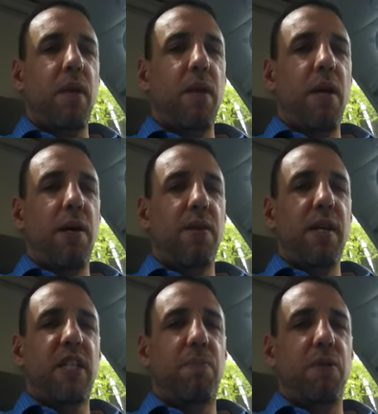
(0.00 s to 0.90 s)
you know they
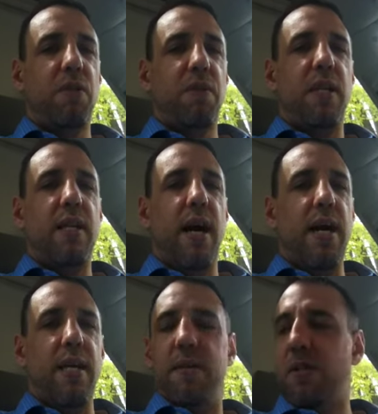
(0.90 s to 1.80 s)
explicitly deny
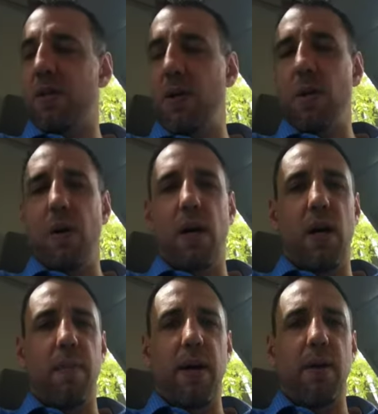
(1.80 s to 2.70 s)
it. So,
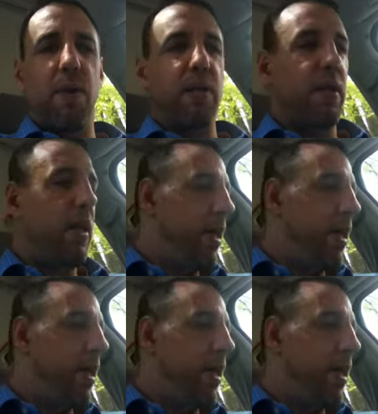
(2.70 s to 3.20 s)
um, anyways,